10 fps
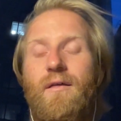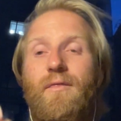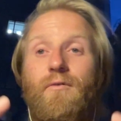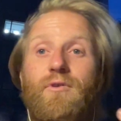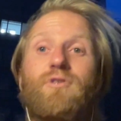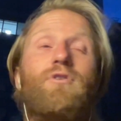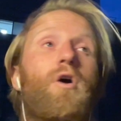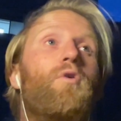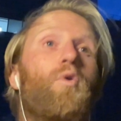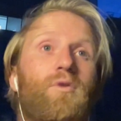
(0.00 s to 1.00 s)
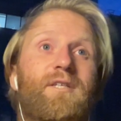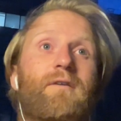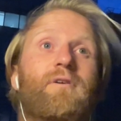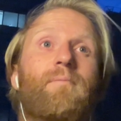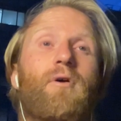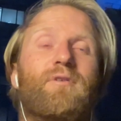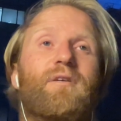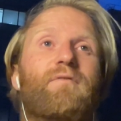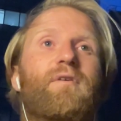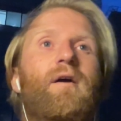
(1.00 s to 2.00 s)
There is no ulterior motive.
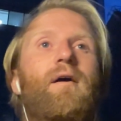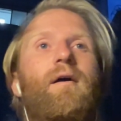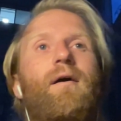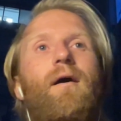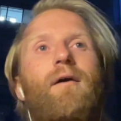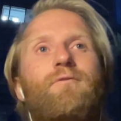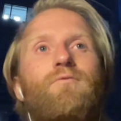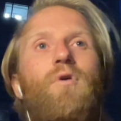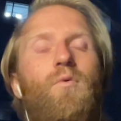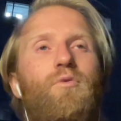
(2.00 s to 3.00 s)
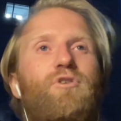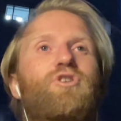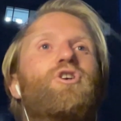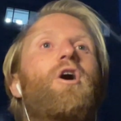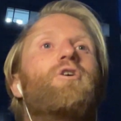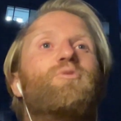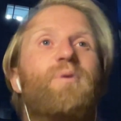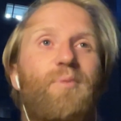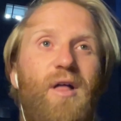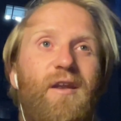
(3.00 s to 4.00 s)
I do not want to charge
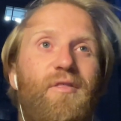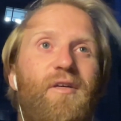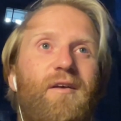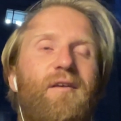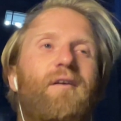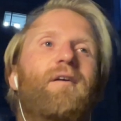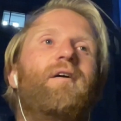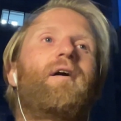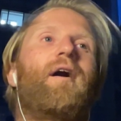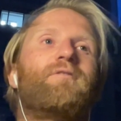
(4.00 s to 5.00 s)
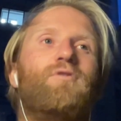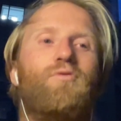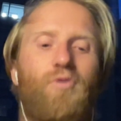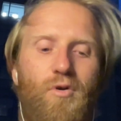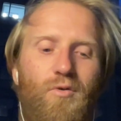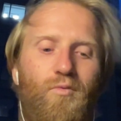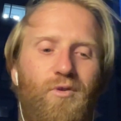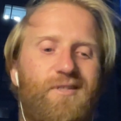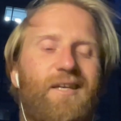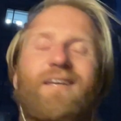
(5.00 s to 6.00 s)
people anything. I do not
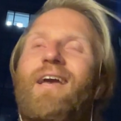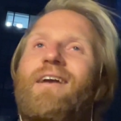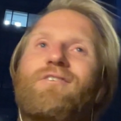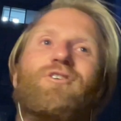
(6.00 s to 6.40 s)
want to engage